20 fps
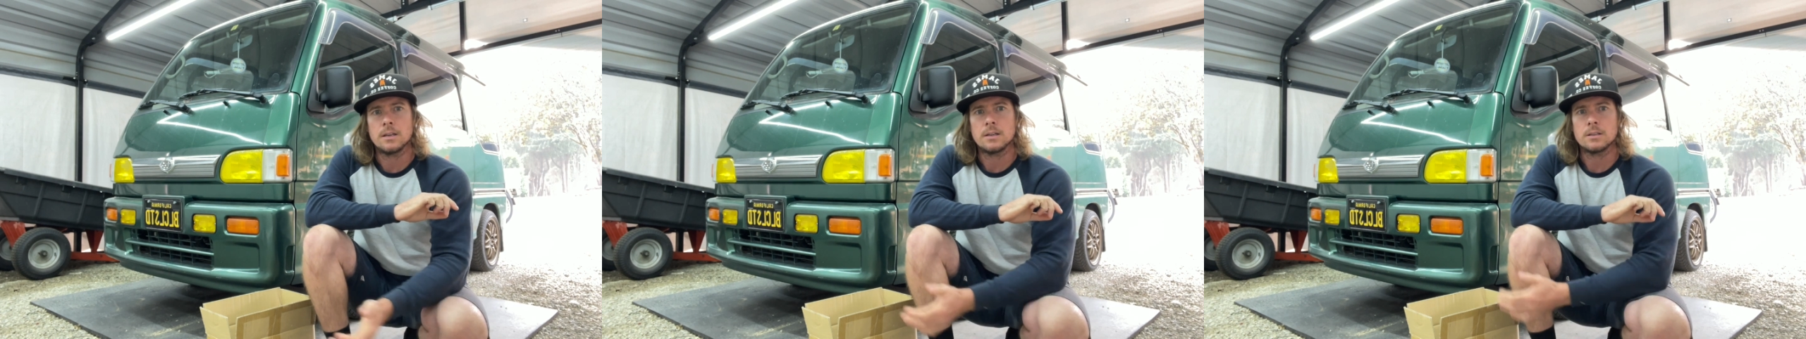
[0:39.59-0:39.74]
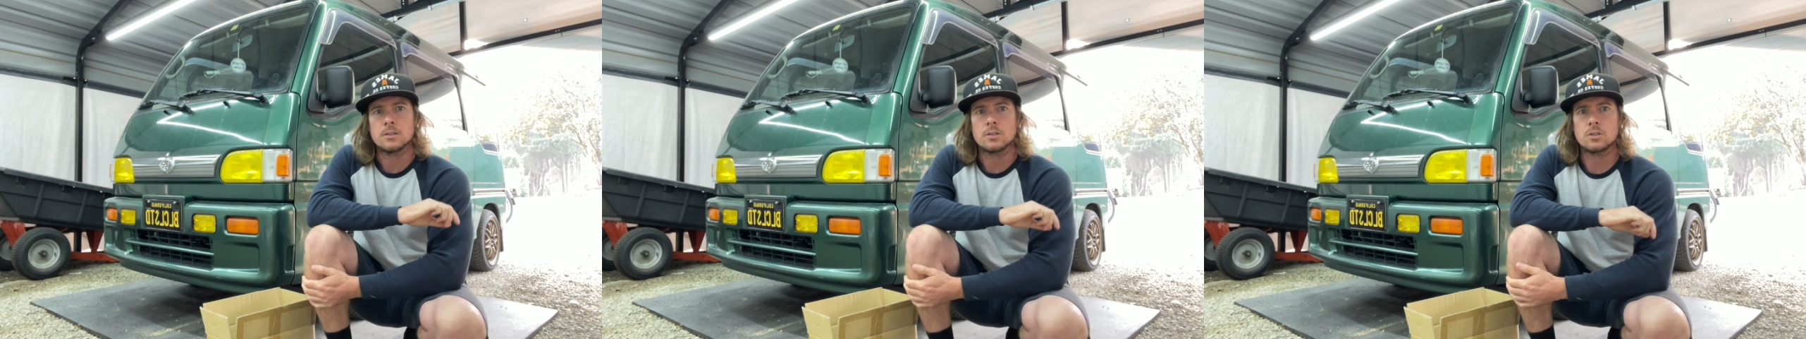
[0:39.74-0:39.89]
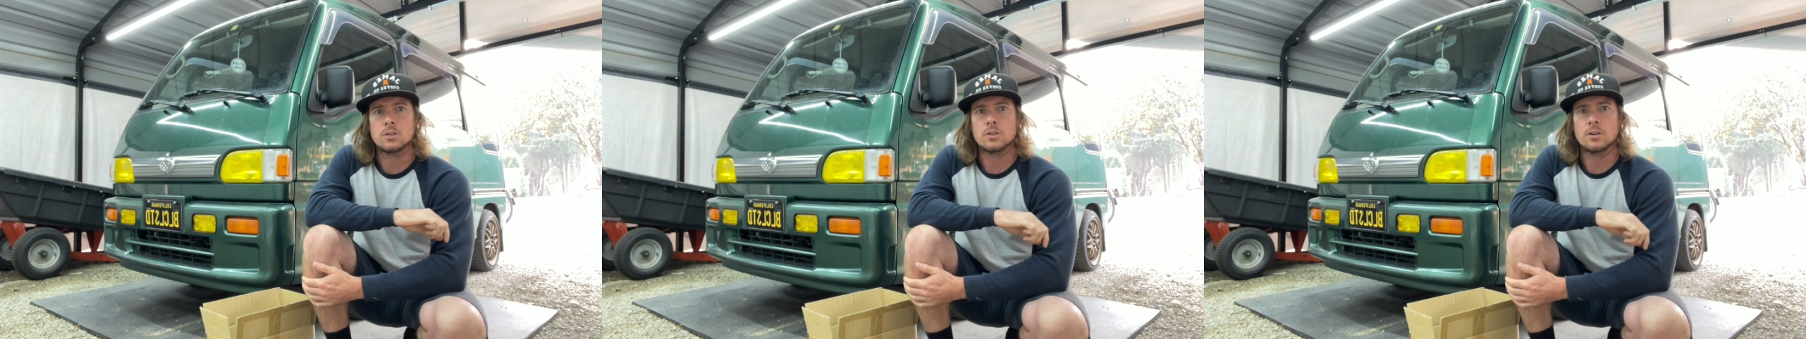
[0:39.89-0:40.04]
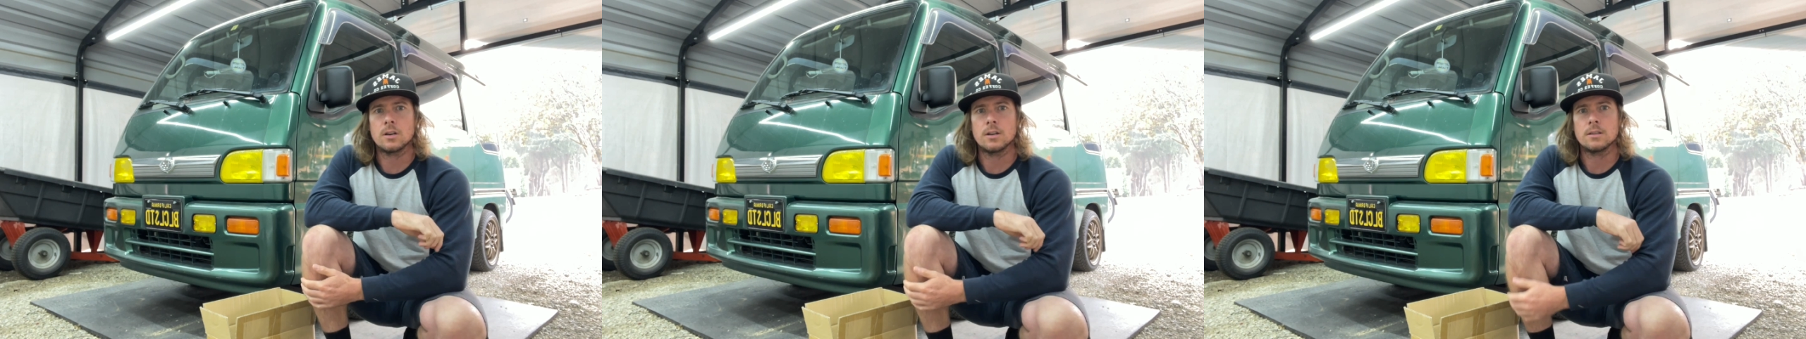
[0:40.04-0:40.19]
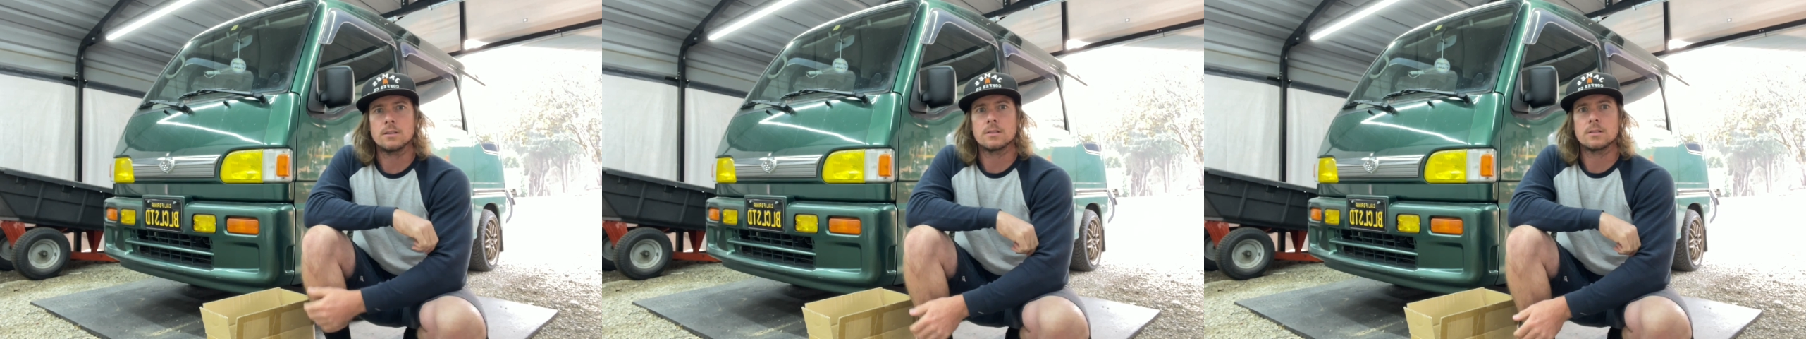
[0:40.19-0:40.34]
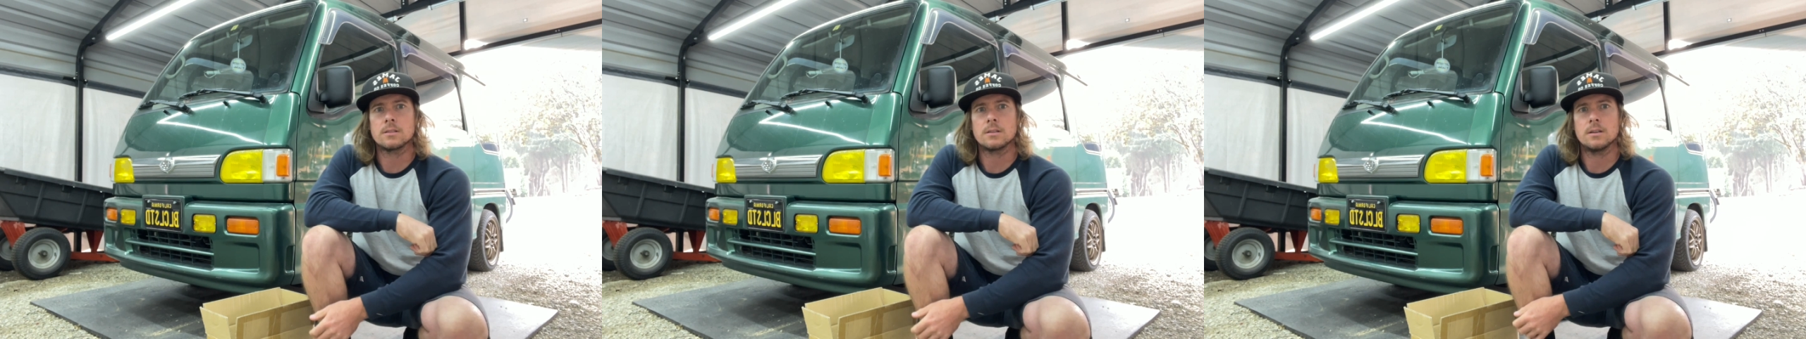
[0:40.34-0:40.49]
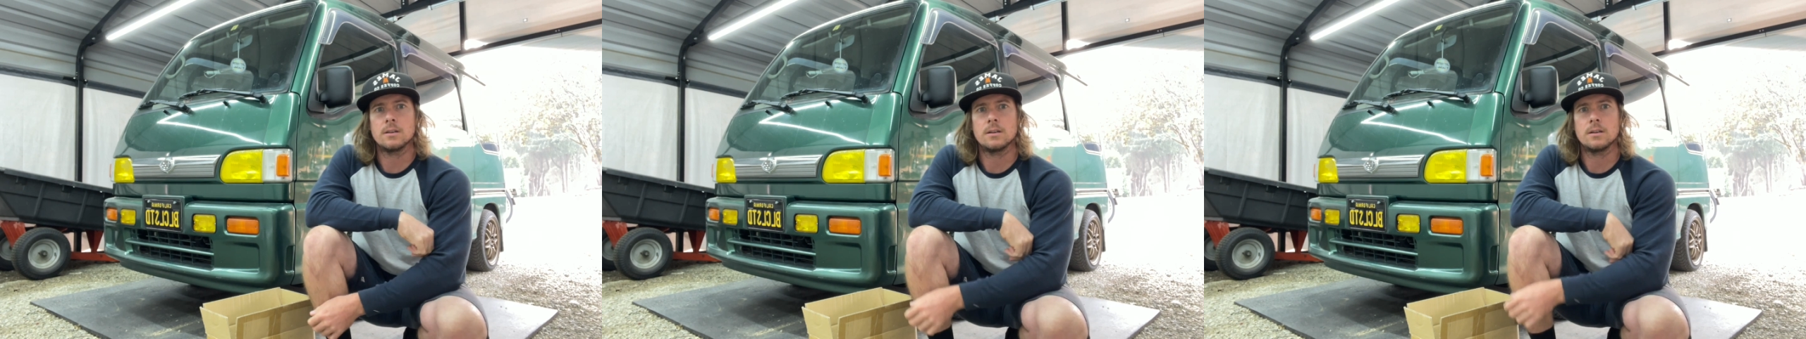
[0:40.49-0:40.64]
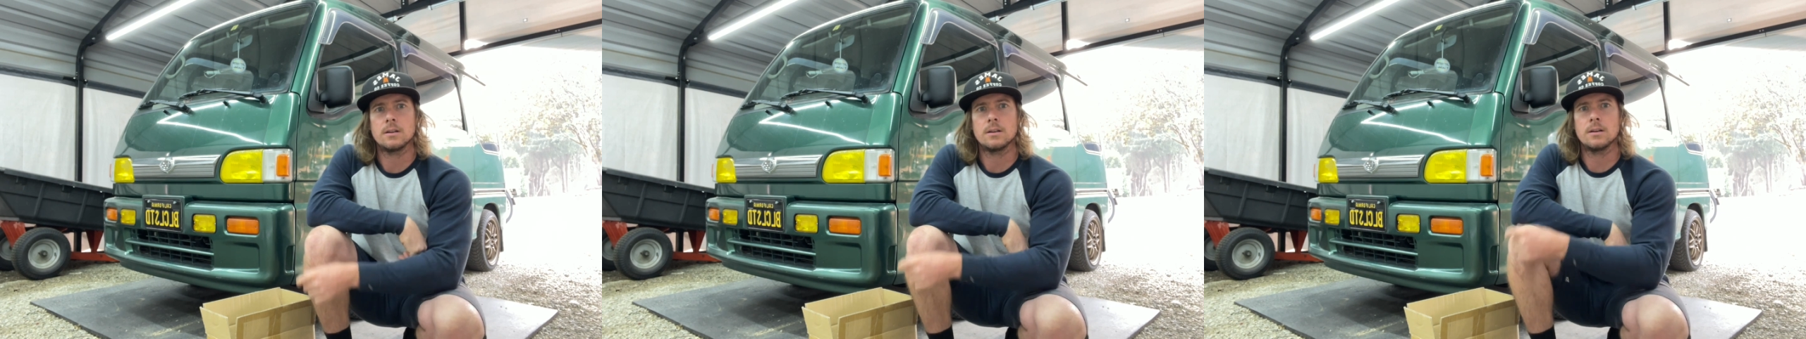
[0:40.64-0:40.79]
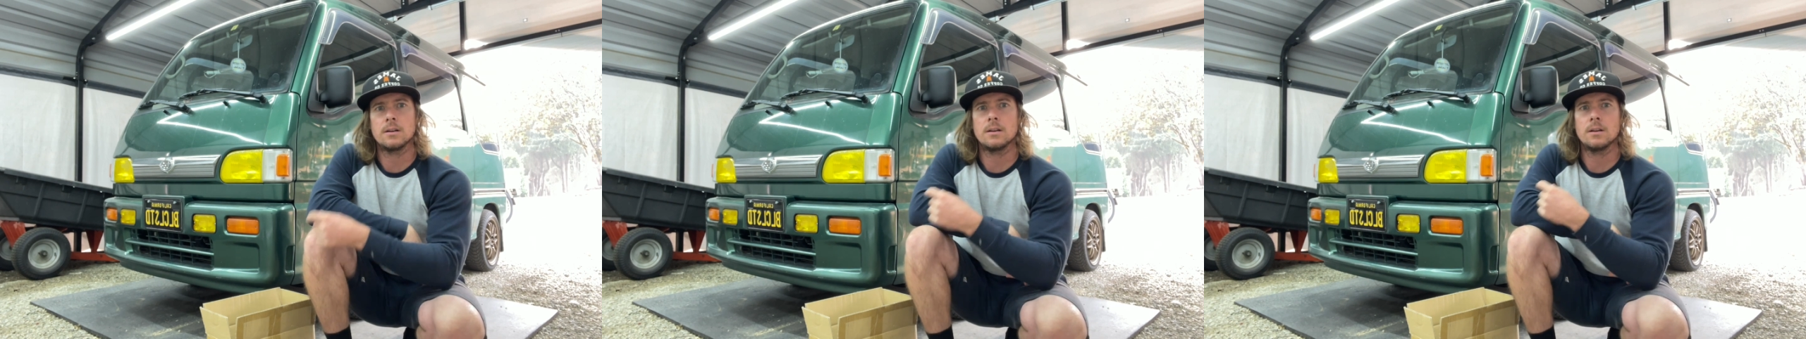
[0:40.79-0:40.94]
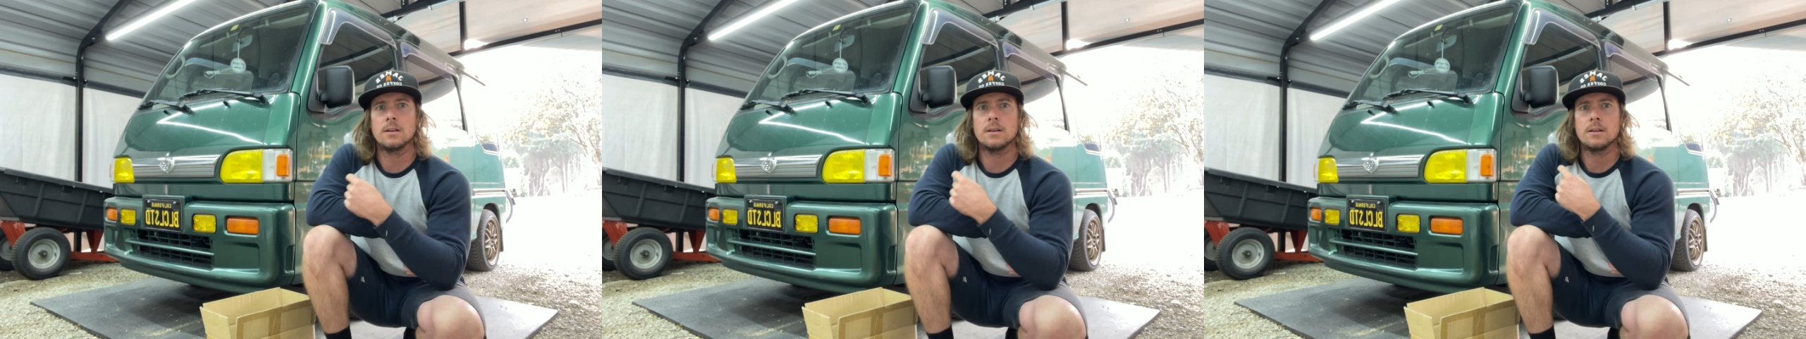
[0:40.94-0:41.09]
struts
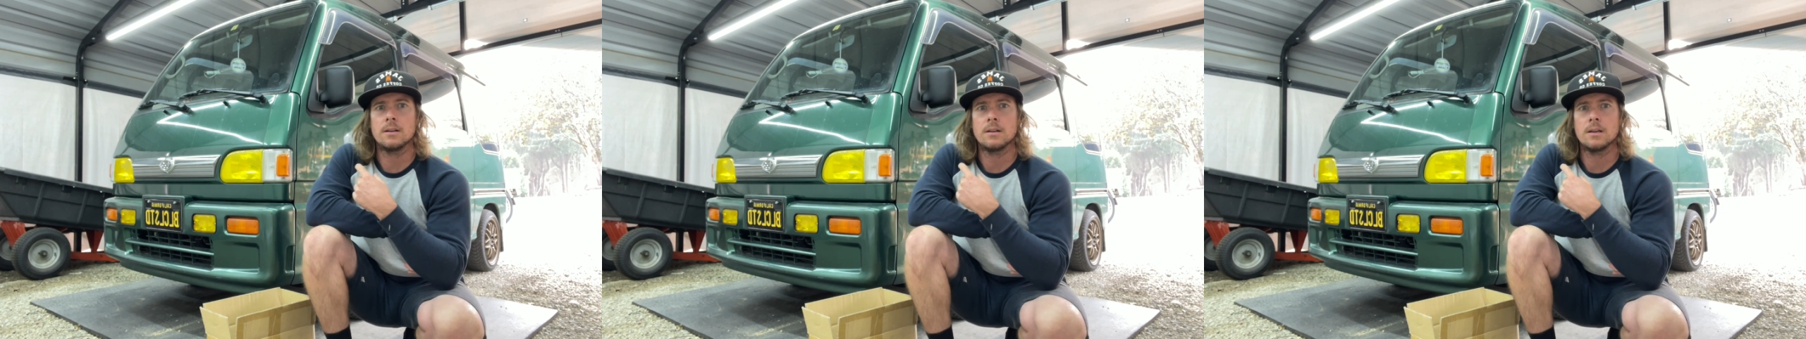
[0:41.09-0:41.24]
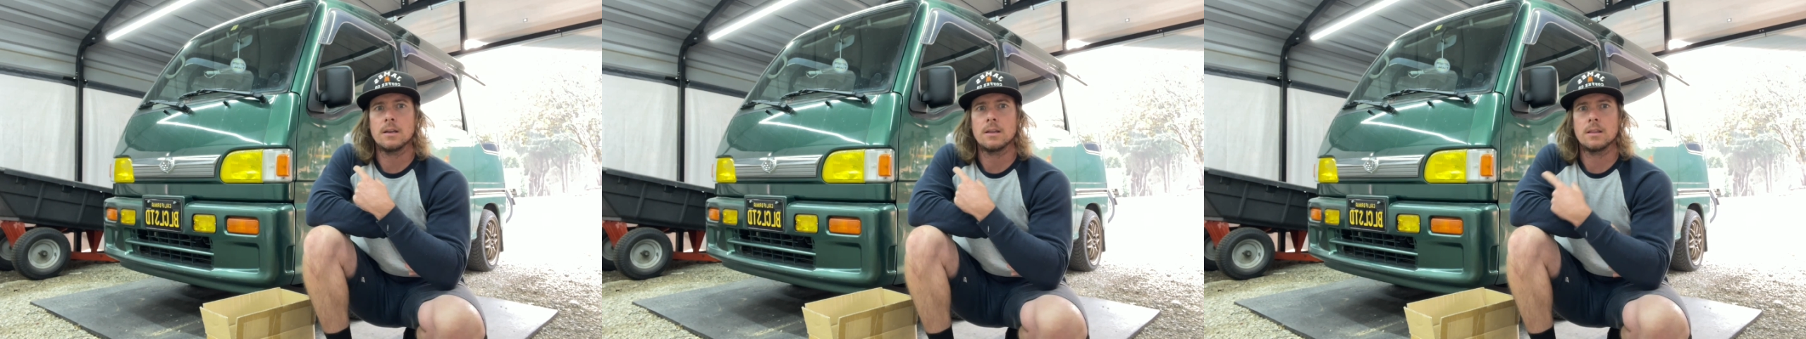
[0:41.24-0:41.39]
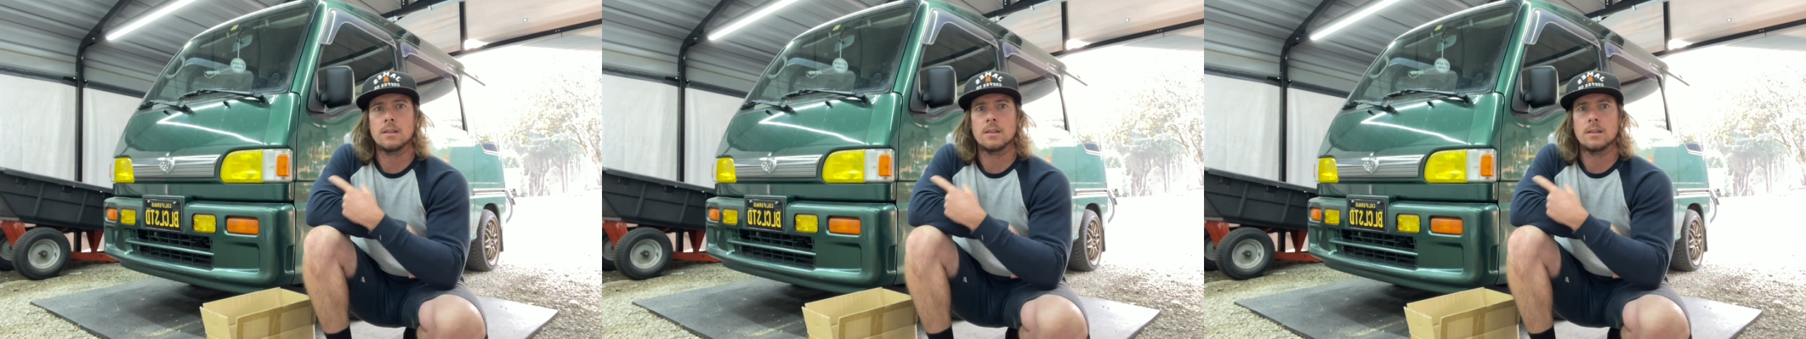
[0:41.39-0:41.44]
on